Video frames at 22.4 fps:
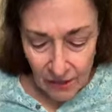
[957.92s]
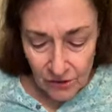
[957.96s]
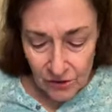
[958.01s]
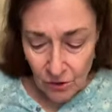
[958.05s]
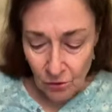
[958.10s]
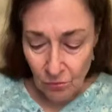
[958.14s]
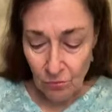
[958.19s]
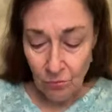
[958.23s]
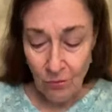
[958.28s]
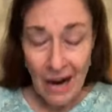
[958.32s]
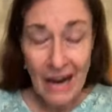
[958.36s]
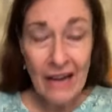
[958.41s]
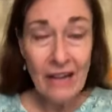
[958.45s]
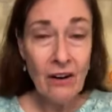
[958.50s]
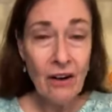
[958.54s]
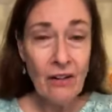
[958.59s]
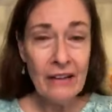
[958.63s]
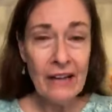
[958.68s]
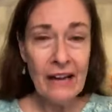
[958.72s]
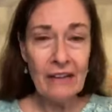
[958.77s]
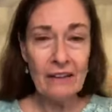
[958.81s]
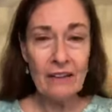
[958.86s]
So write
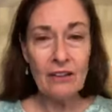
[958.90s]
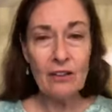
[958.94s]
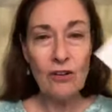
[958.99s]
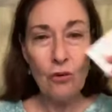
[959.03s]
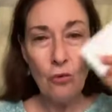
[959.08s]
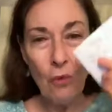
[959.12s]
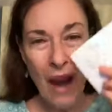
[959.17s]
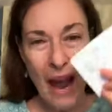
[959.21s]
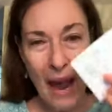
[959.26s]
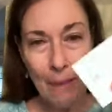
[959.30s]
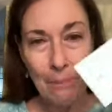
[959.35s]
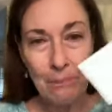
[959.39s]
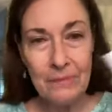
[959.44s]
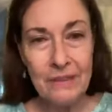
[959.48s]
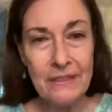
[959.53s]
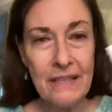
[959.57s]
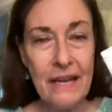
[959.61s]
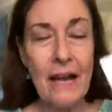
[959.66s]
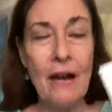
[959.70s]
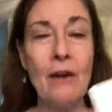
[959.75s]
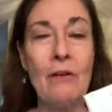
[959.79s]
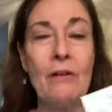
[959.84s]
all that crap
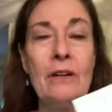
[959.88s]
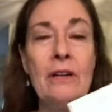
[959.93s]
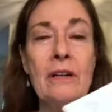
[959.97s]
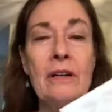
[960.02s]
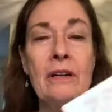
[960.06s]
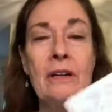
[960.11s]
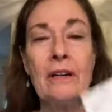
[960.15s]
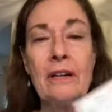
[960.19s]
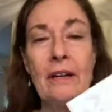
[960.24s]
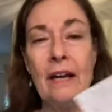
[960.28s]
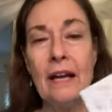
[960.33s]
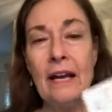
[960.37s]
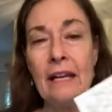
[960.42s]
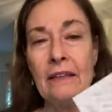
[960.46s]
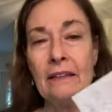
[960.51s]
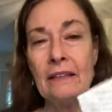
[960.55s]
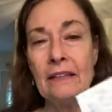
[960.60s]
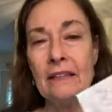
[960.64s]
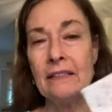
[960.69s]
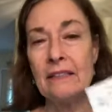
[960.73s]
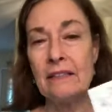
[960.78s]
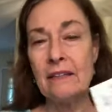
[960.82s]
down
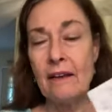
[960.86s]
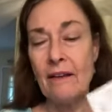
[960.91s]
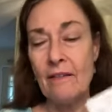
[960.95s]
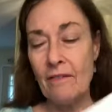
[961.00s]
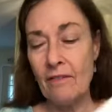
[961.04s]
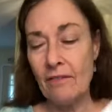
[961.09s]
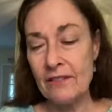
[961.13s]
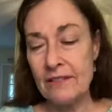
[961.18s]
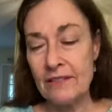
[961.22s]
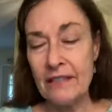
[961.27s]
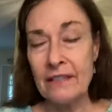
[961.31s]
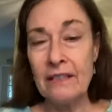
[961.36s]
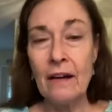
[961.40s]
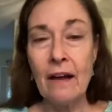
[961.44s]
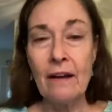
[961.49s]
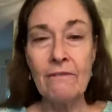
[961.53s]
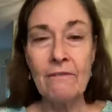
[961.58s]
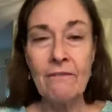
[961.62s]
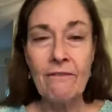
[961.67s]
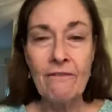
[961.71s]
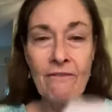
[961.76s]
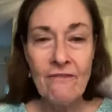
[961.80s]
and let's set it
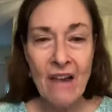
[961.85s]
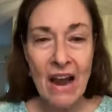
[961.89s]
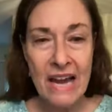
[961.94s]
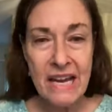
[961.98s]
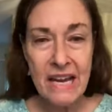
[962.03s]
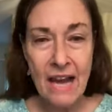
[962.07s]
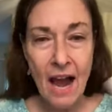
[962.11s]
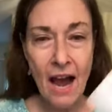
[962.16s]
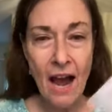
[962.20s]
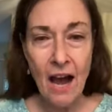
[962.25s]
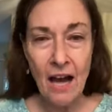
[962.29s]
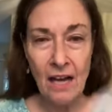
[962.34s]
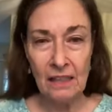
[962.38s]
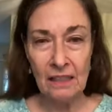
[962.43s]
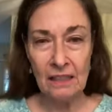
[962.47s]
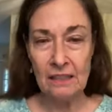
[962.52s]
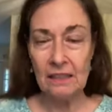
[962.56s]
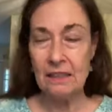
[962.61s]
on fire.